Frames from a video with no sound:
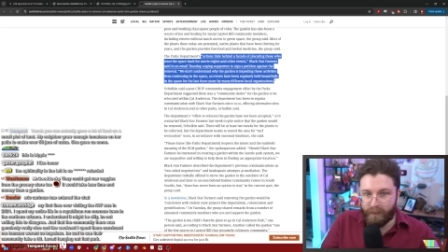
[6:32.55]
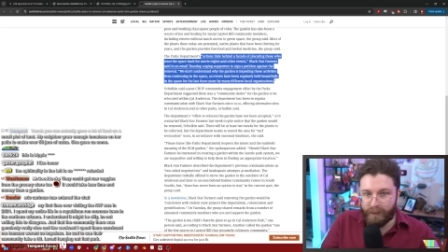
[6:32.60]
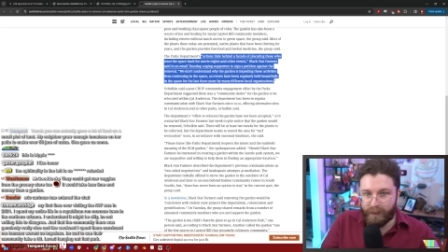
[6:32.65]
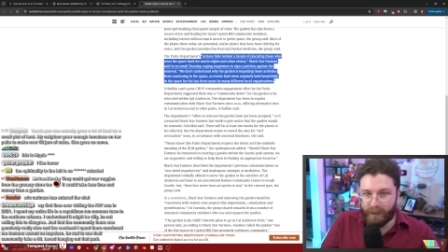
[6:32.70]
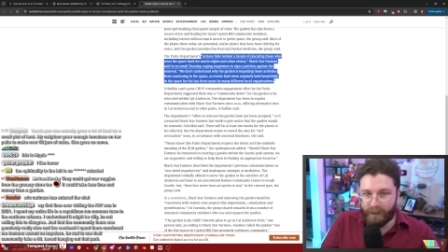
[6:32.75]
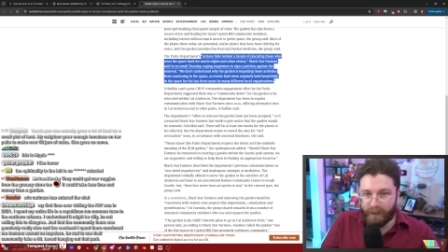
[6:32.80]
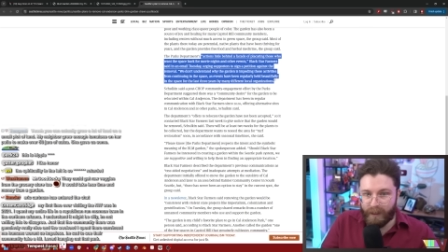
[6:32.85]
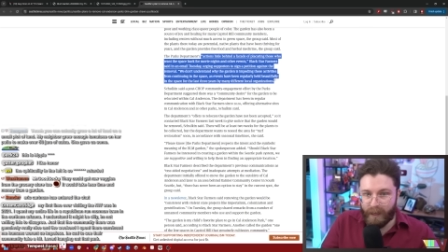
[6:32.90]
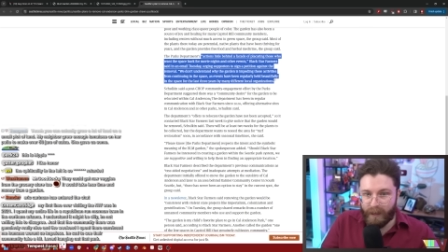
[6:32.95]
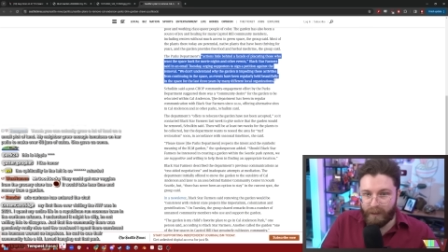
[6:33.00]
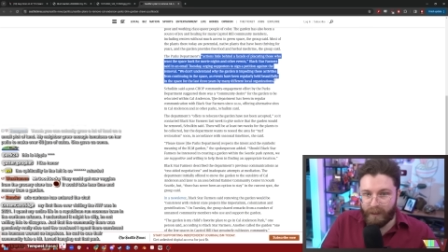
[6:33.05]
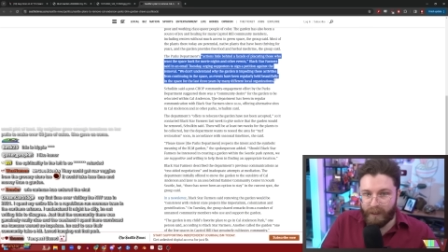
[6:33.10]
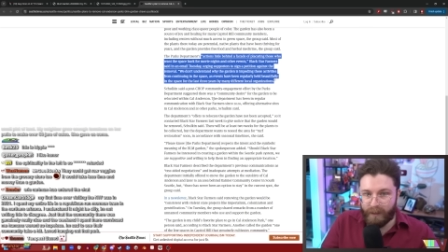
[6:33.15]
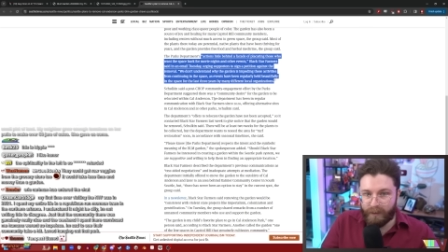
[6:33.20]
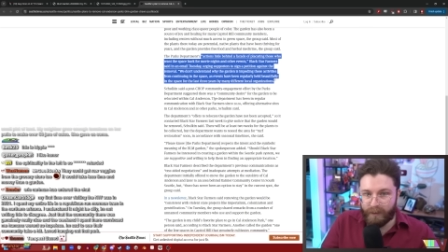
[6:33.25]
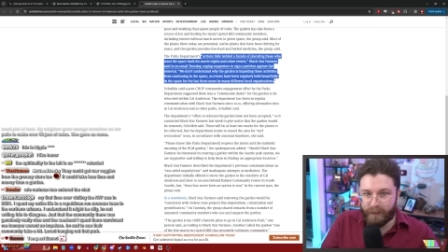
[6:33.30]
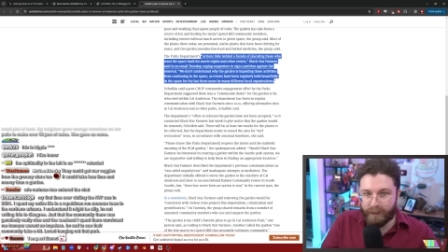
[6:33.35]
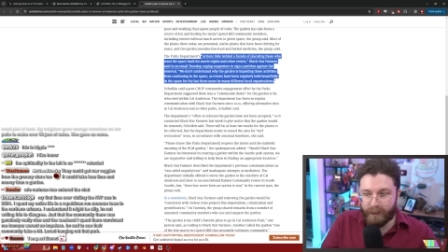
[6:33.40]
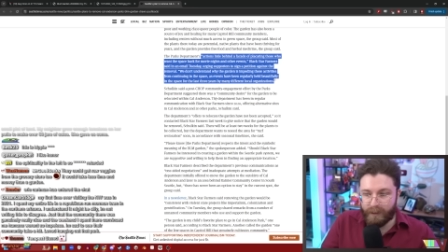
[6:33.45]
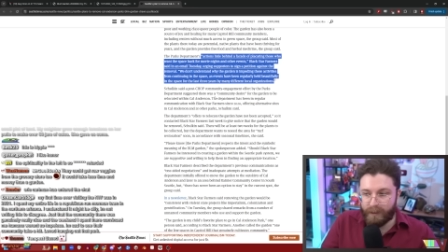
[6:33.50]
within Cal
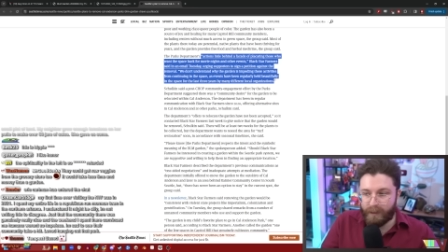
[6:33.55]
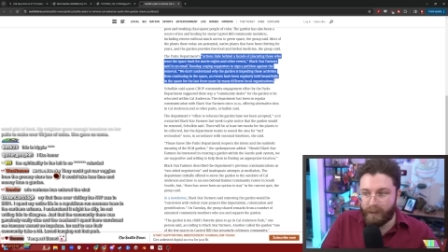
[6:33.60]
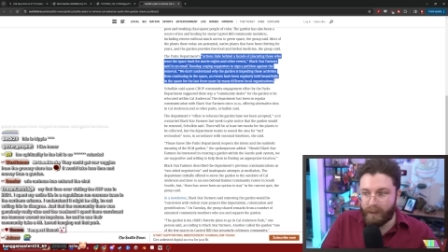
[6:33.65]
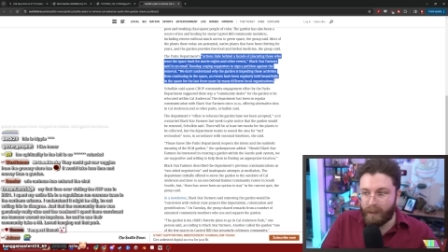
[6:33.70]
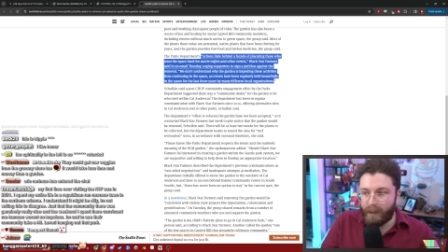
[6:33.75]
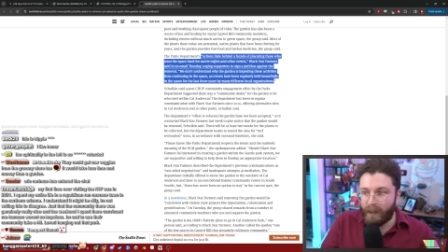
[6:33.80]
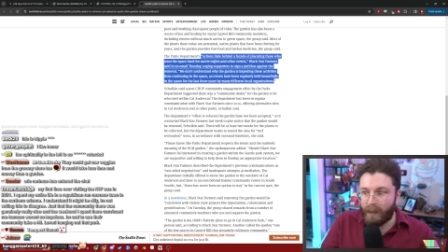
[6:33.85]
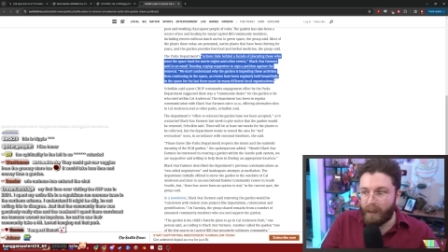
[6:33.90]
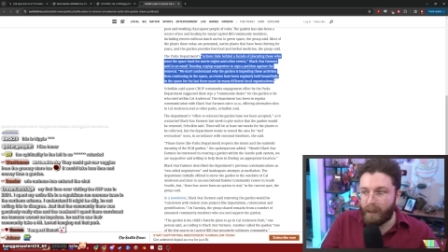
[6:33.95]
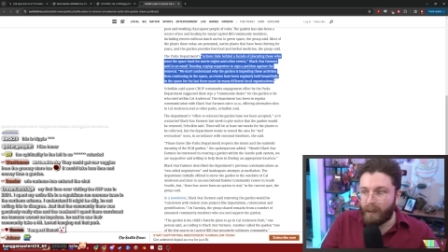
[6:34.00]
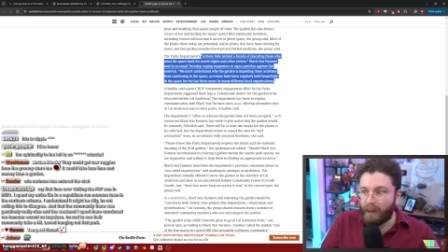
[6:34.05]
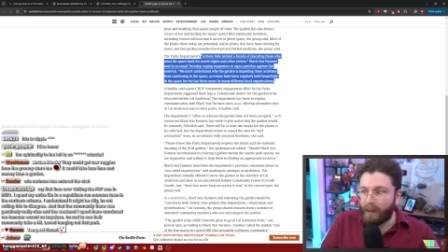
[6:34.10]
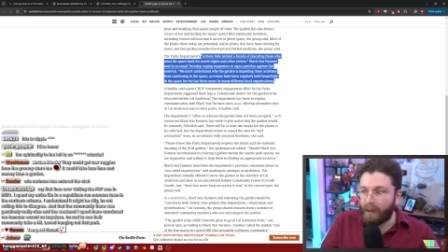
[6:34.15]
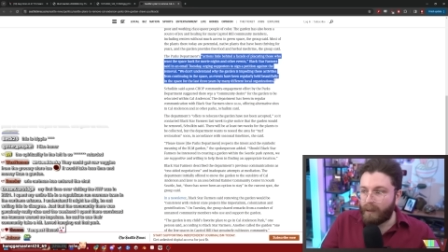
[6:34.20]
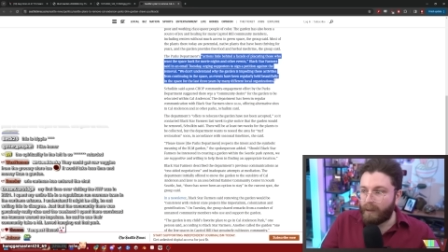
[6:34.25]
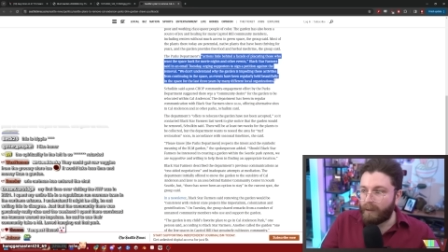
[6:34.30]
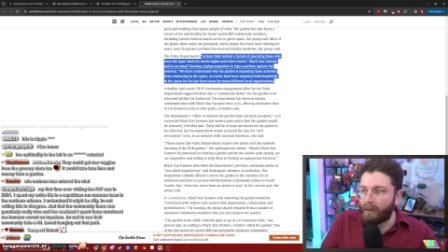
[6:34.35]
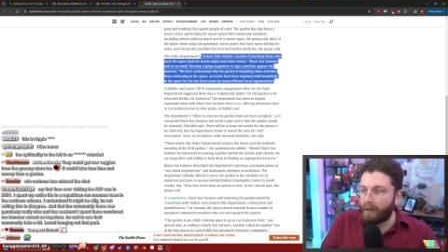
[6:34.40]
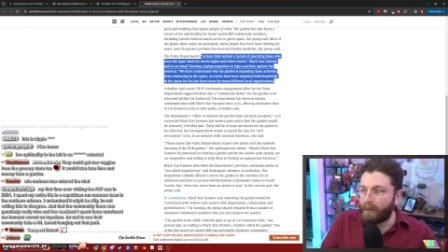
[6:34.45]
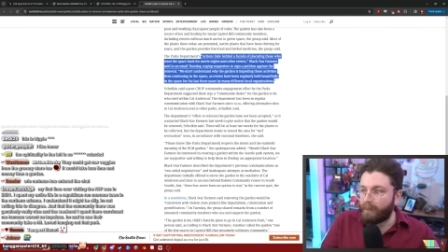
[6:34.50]
Anderson.
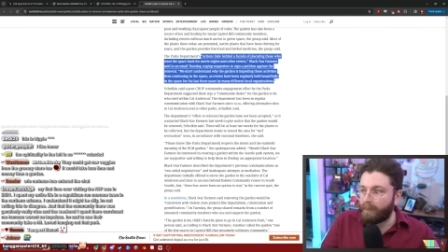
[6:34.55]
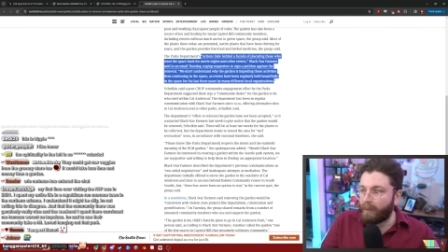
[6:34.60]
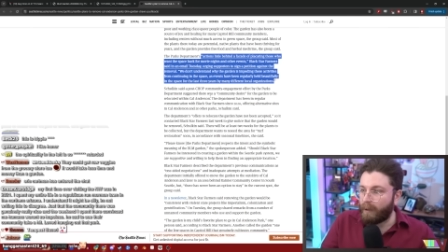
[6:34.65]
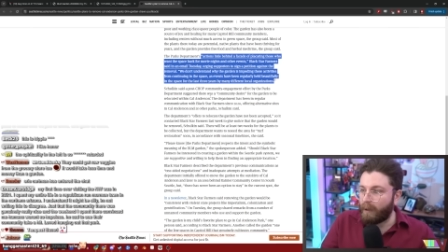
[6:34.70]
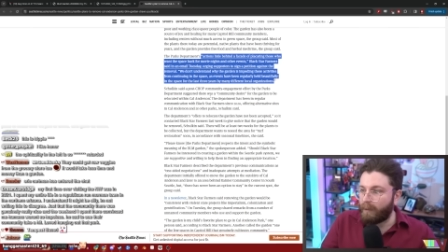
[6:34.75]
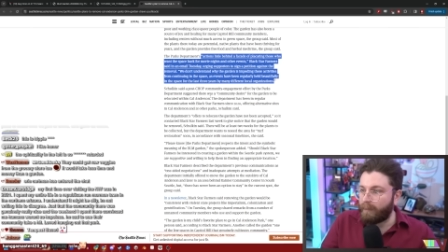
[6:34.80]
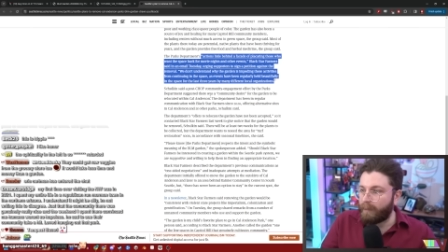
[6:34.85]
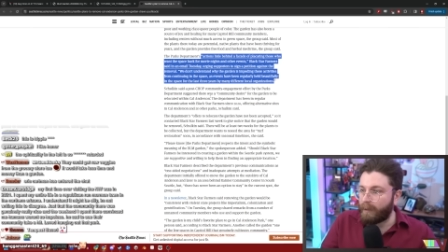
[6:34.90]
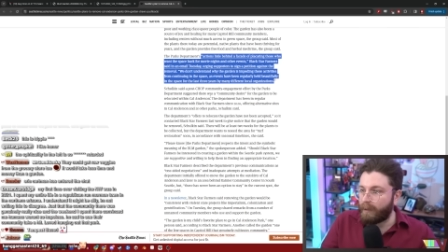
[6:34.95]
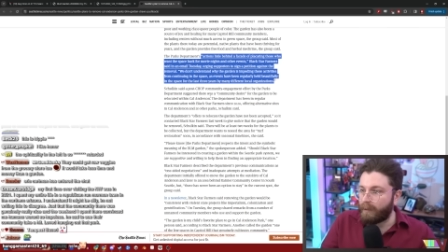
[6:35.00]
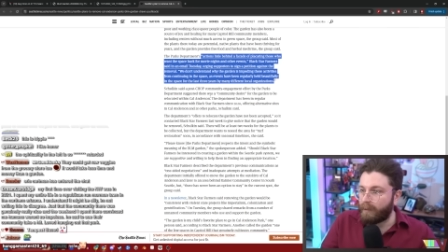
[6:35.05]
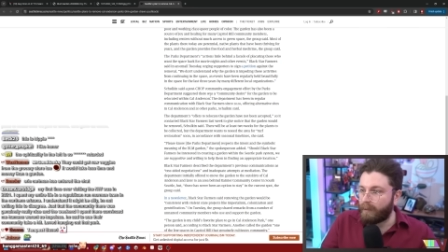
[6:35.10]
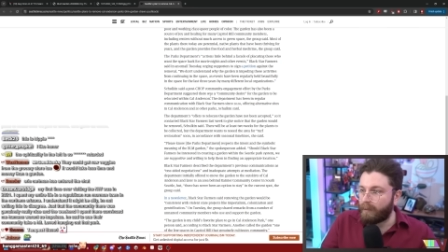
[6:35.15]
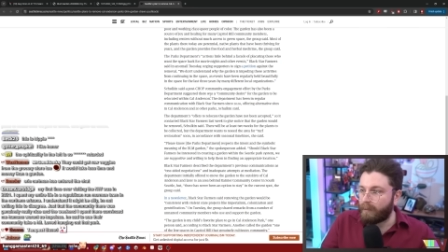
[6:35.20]
The department...